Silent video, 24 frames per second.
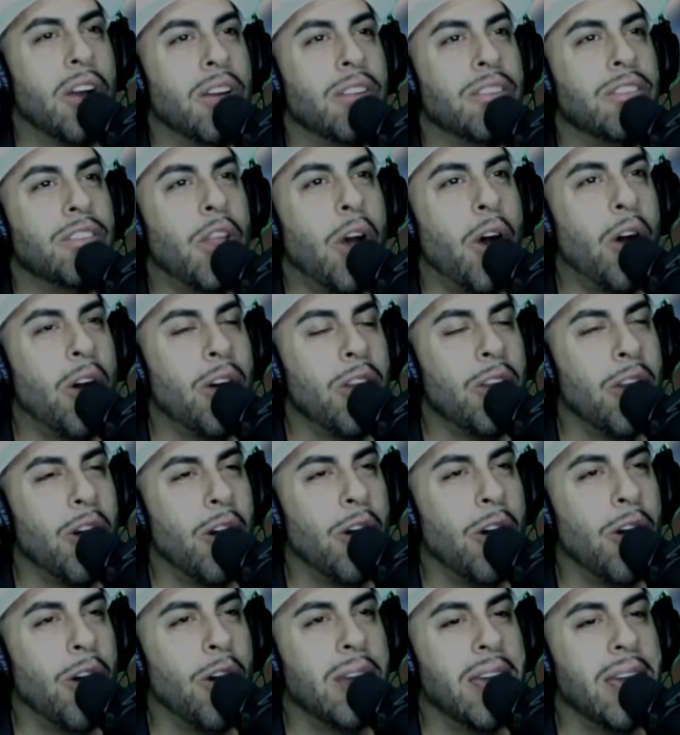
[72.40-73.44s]
No.
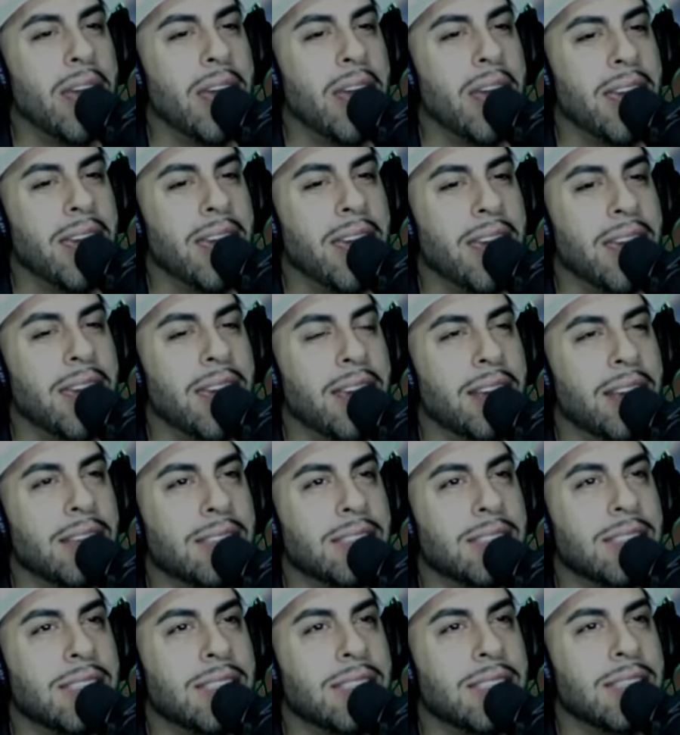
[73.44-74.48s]

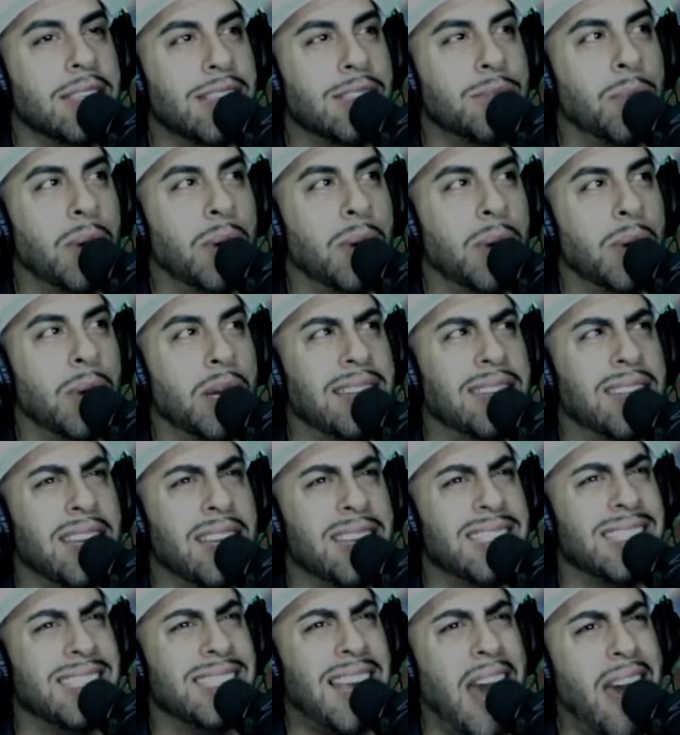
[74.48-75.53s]
Today's Monday. I think
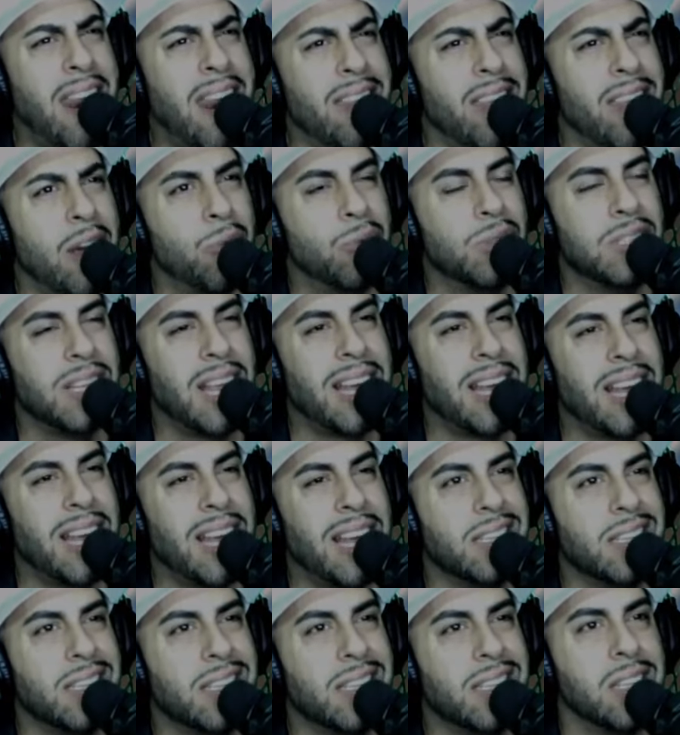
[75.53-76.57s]
Saturday. It was like
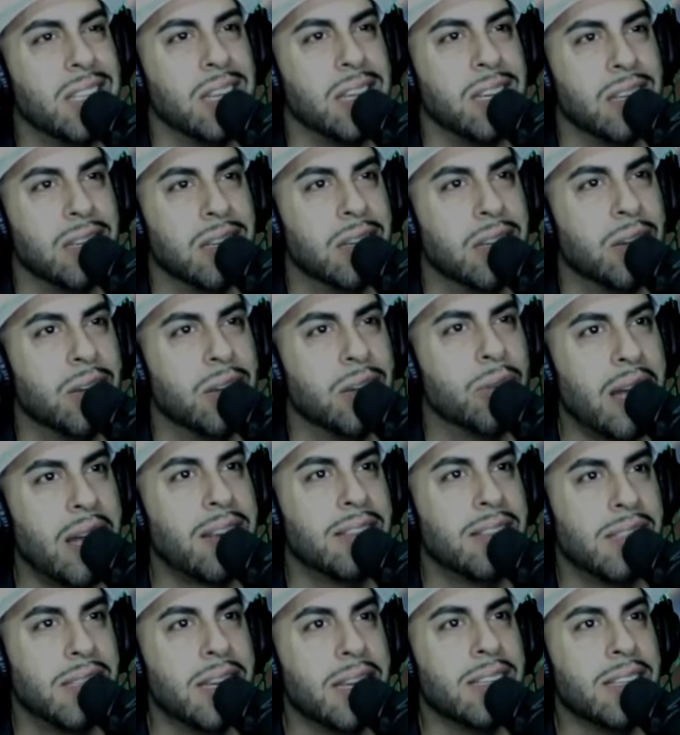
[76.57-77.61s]
60. It was like
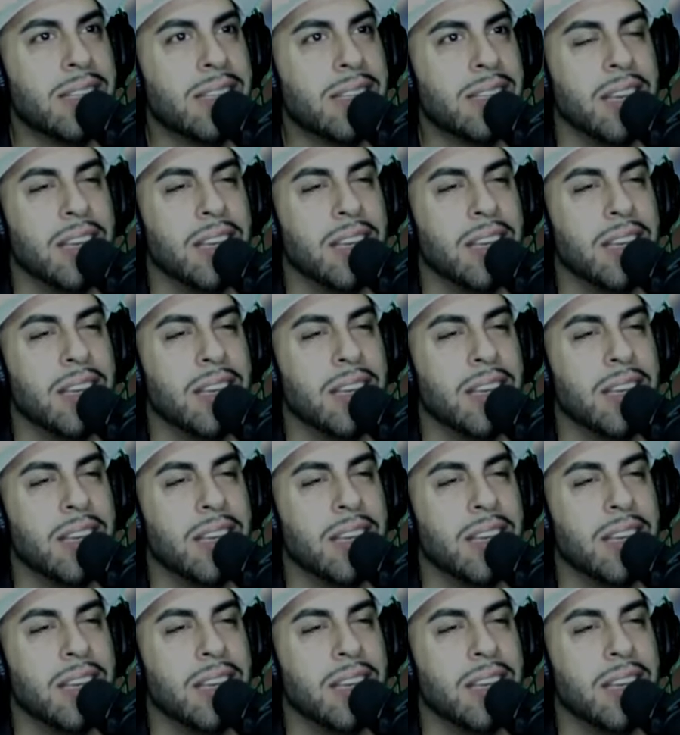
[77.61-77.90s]
60.